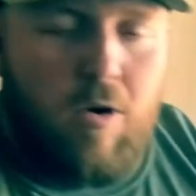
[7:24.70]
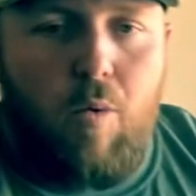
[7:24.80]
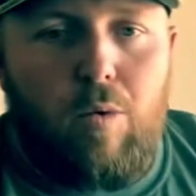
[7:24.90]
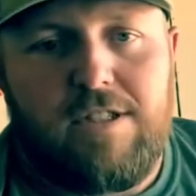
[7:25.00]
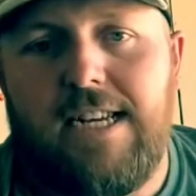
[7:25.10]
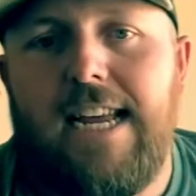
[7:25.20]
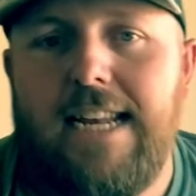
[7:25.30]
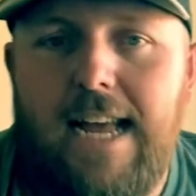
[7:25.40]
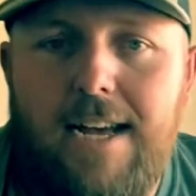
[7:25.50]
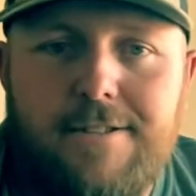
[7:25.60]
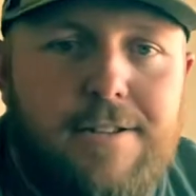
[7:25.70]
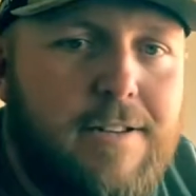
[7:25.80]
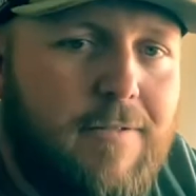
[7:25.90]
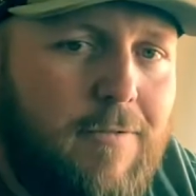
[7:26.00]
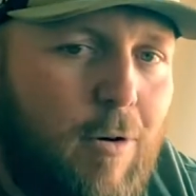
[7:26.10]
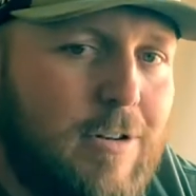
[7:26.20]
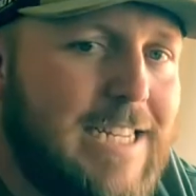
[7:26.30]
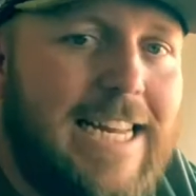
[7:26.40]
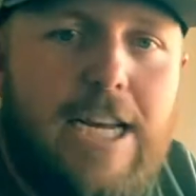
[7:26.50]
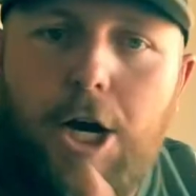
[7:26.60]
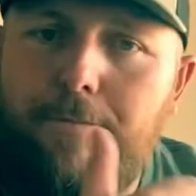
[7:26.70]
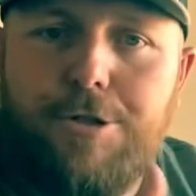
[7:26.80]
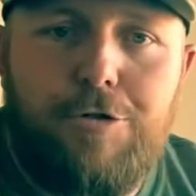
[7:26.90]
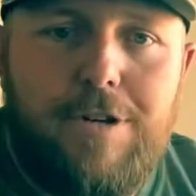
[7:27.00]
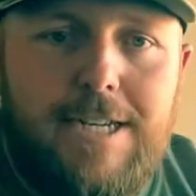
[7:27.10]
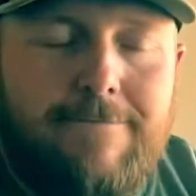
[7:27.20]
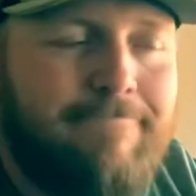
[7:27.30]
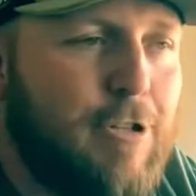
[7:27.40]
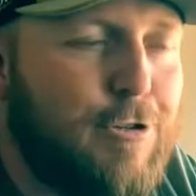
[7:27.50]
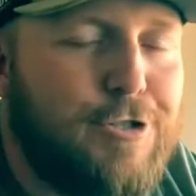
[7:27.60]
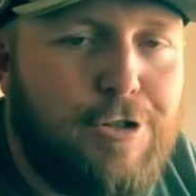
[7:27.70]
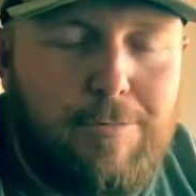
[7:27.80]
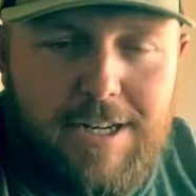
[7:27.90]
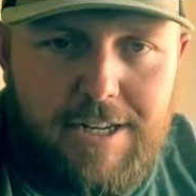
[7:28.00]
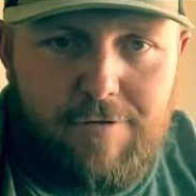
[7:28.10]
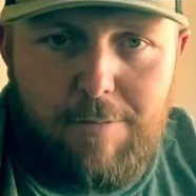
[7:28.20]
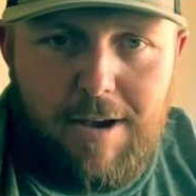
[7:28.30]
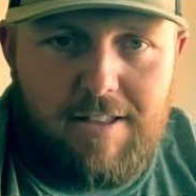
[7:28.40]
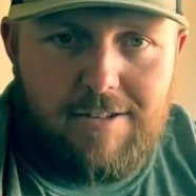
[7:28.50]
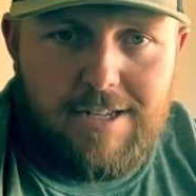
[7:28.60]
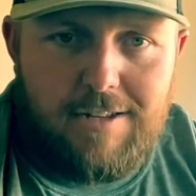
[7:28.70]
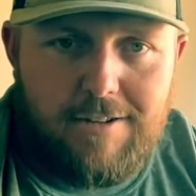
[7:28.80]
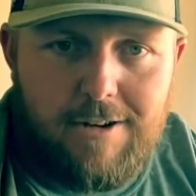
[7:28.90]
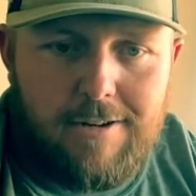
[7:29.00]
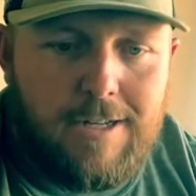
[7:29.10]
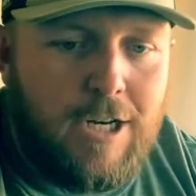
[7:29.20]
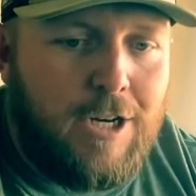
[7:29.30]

Once again, guys, as far as getting up a tree, there's so many different methods out there.